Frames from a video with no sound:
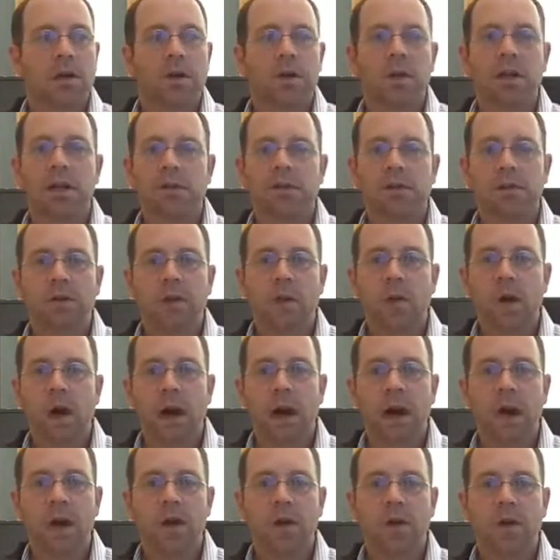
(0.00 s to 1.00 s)
Cleveland,
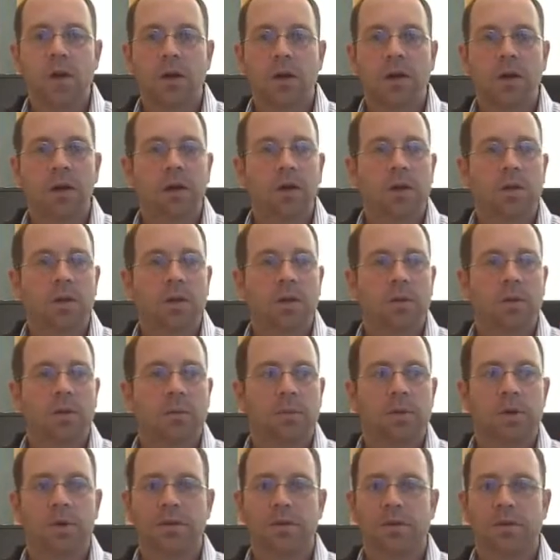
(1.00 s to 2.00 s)
Ohio, with the
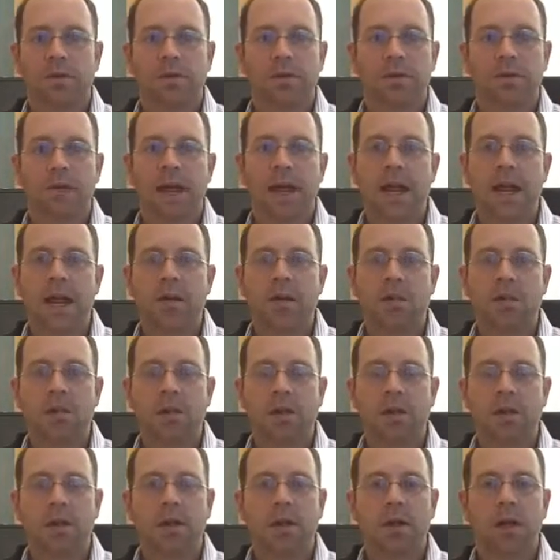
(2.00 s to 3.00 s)
person's name
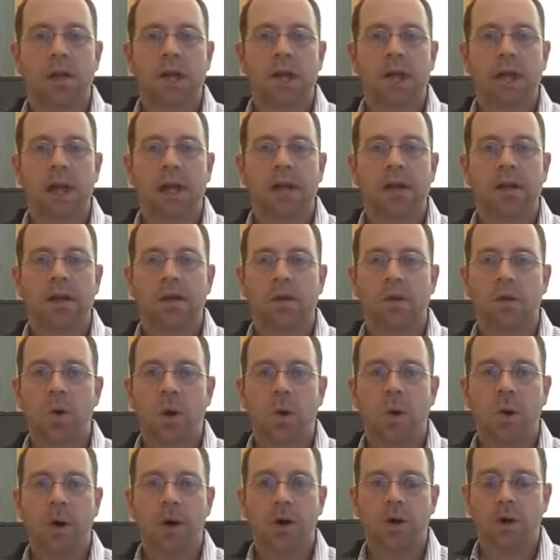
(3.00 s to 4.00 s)
and a
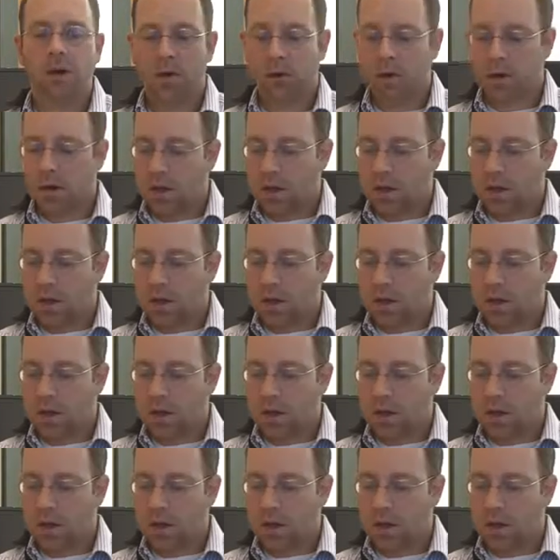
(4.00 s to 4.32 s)
URL.